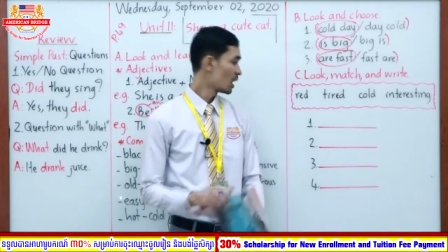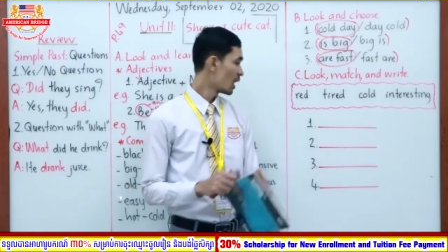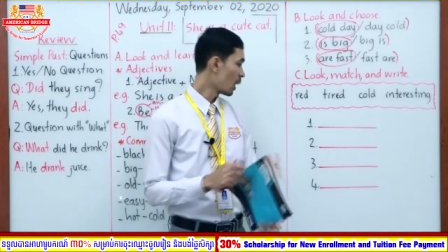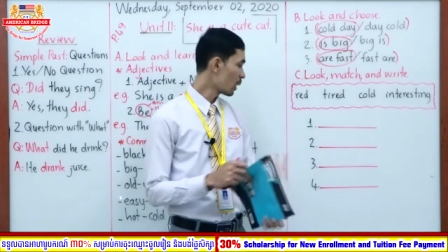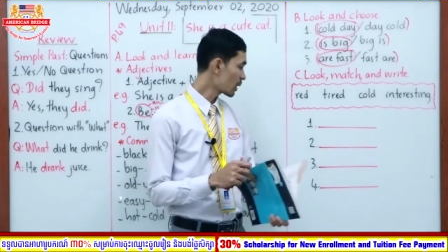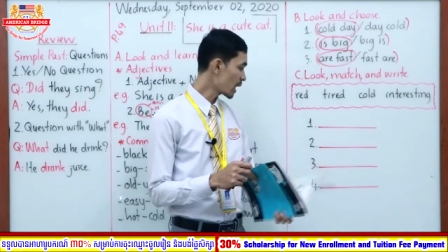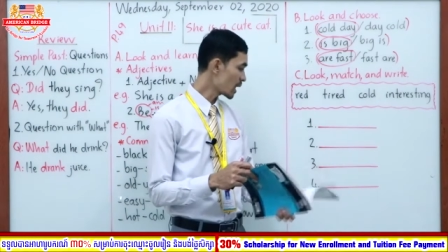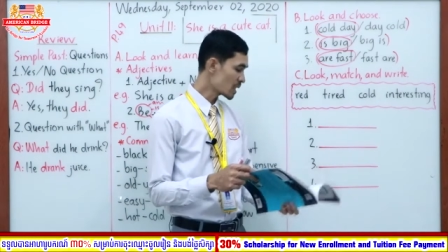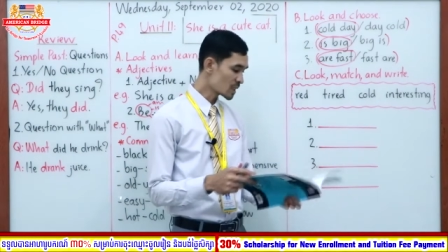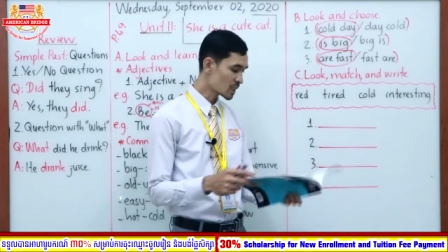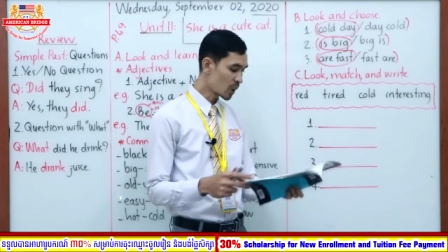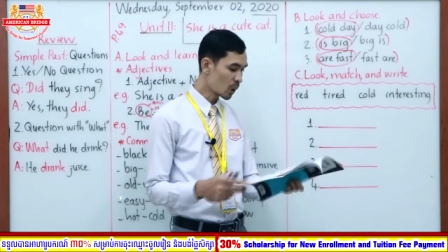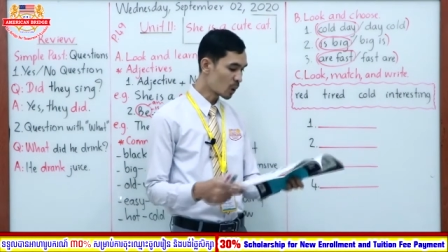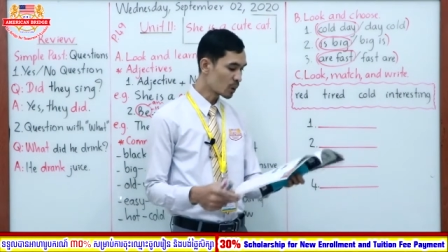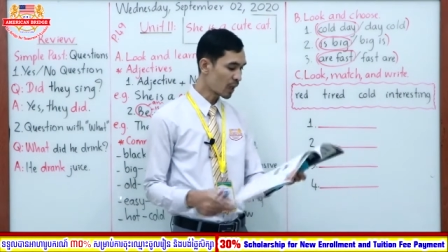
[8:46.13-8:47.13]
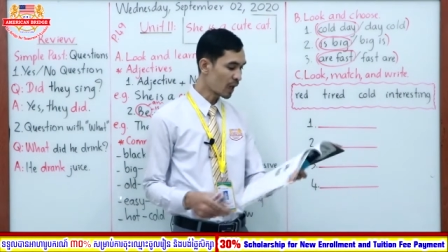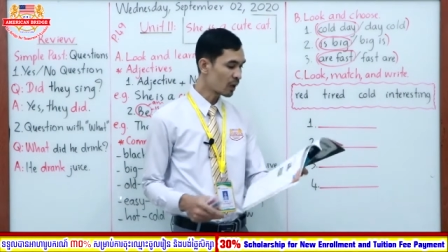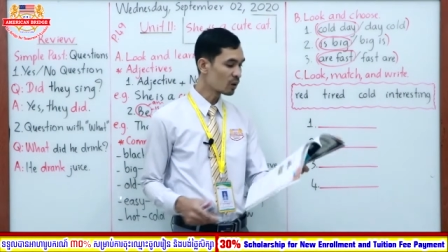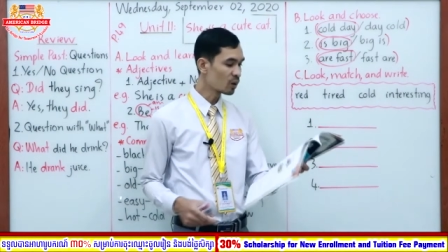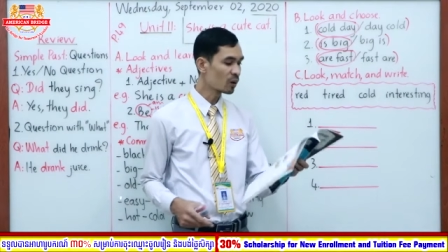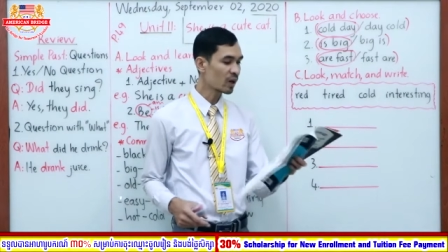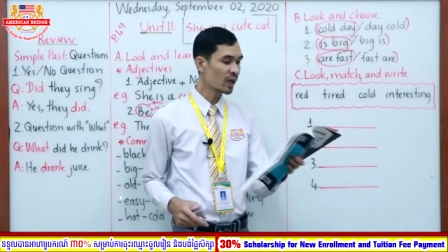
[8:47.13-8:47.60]
Okay, so now
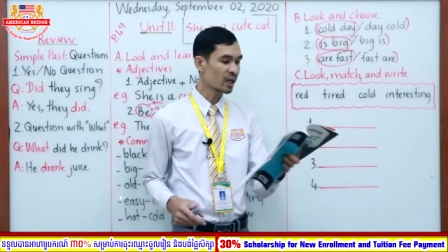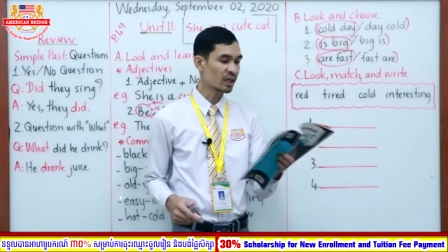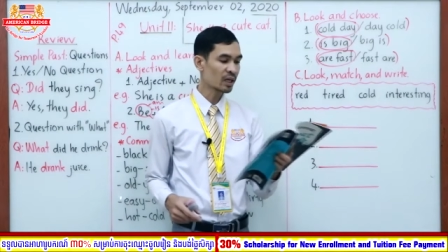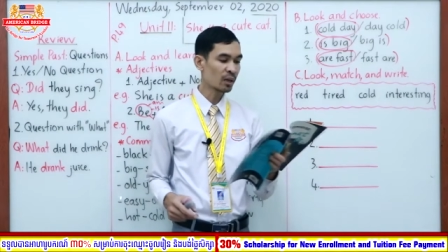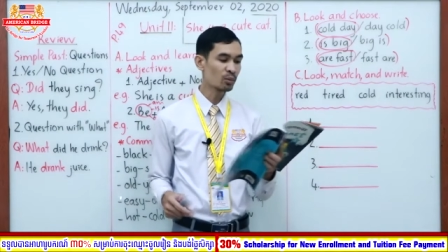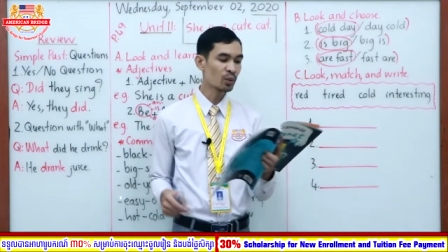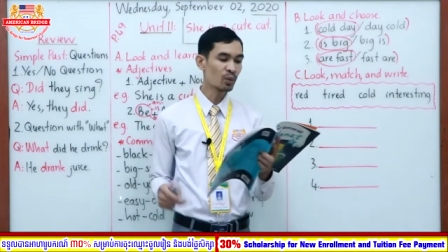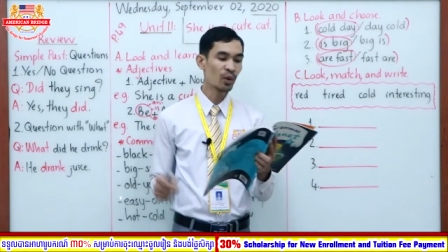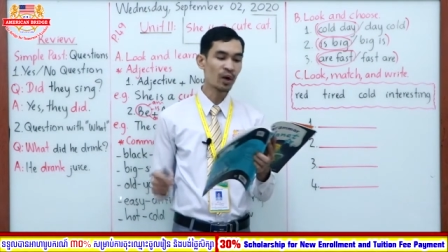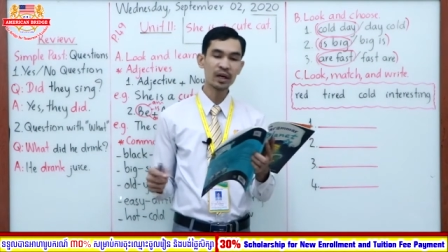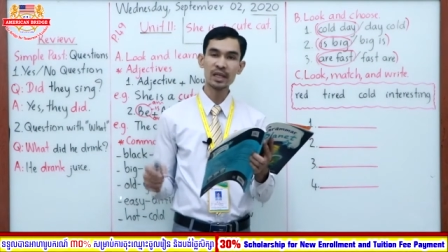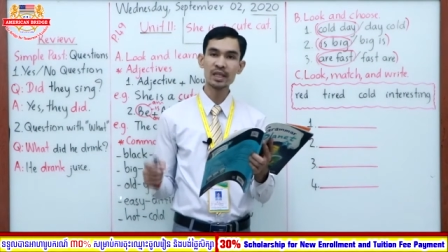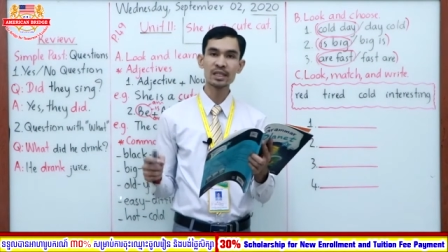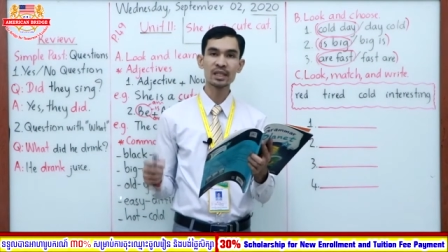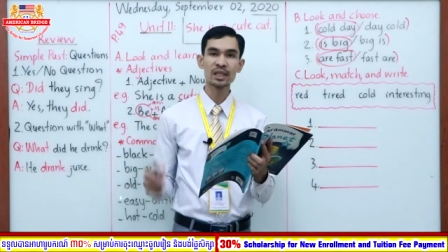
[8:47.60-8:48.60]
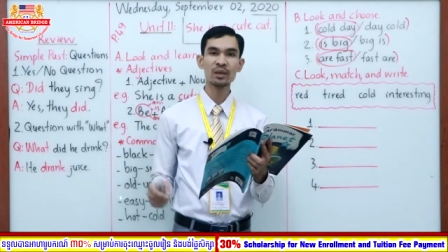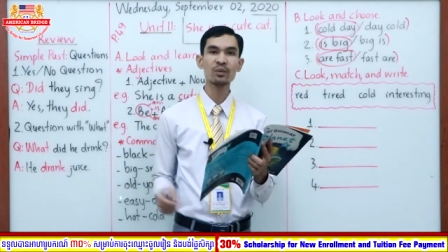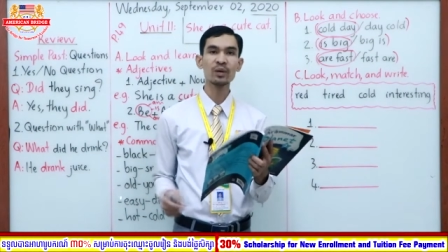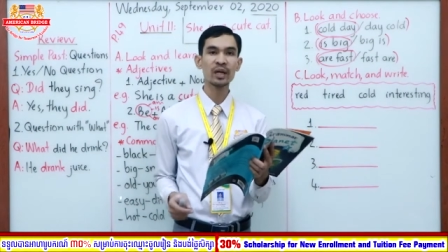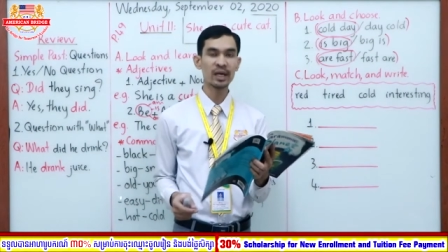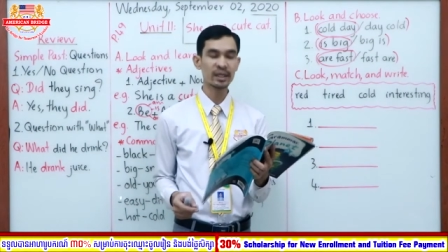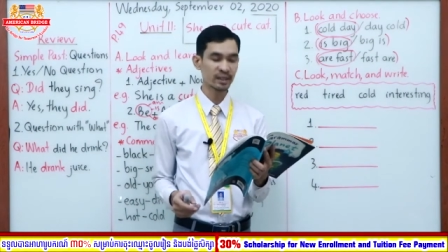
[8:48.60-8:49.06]
look at number one is
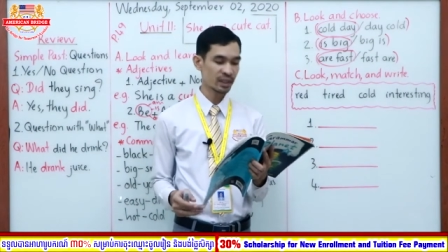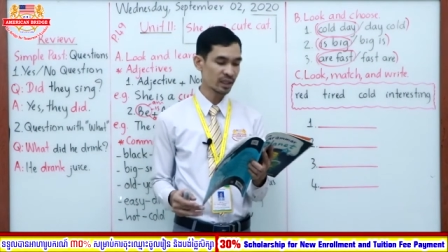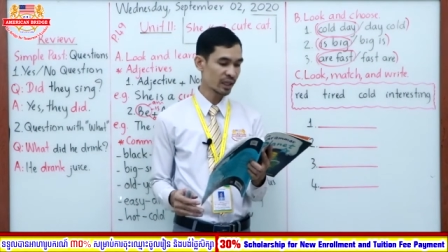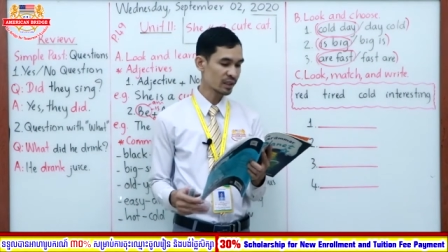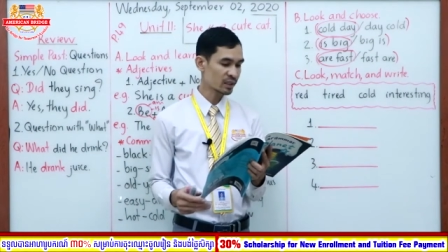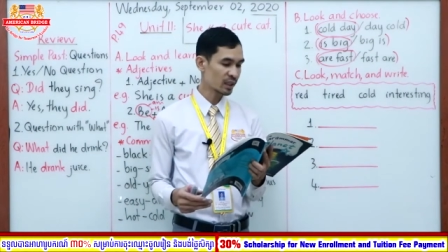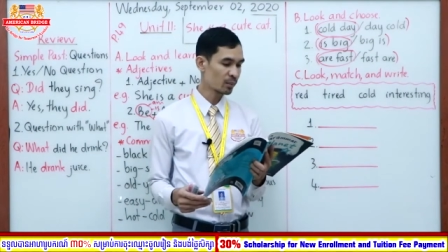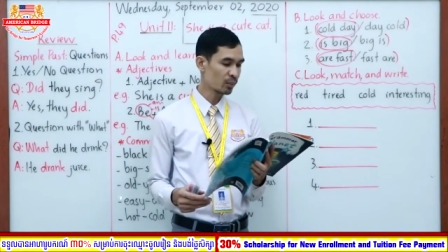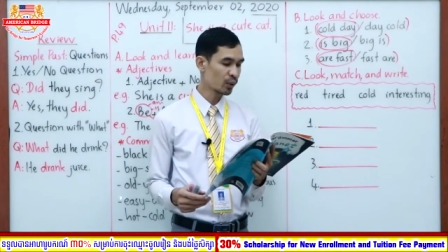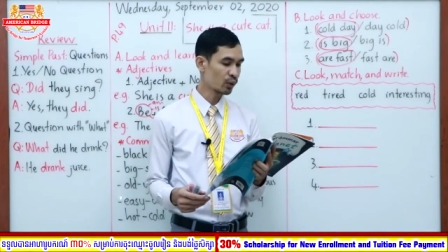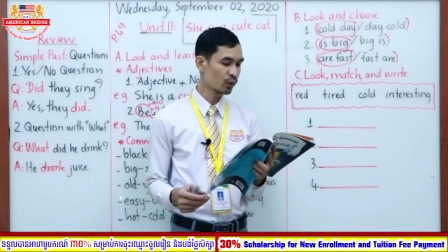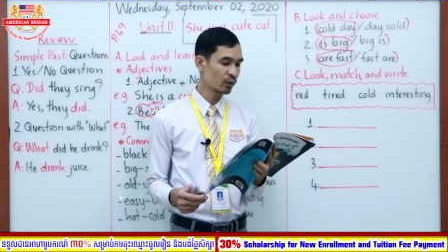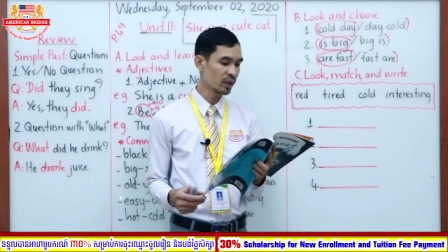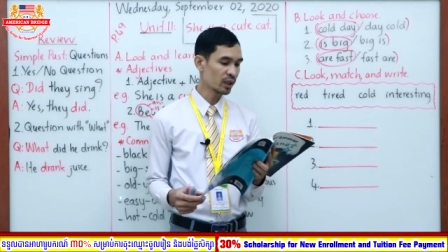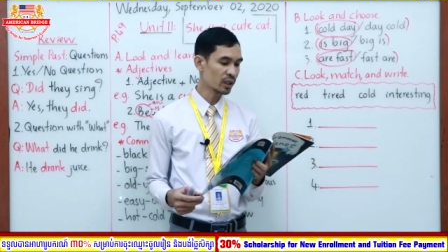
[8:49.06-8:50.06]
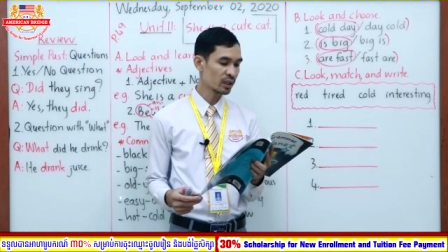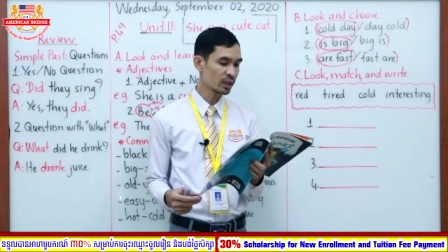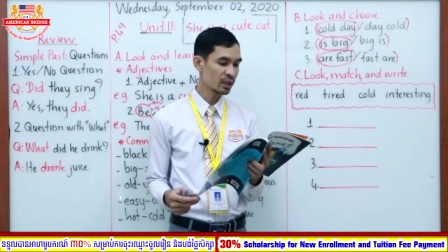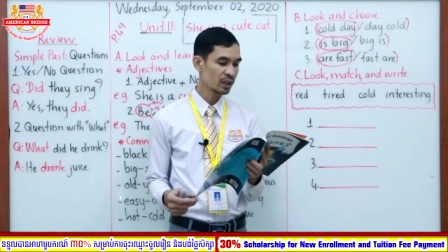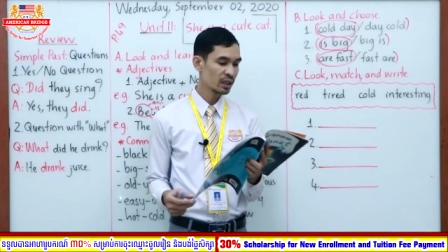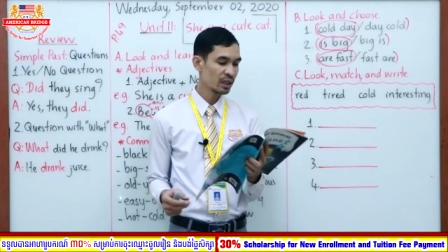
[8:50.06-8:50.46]
given as an example, right?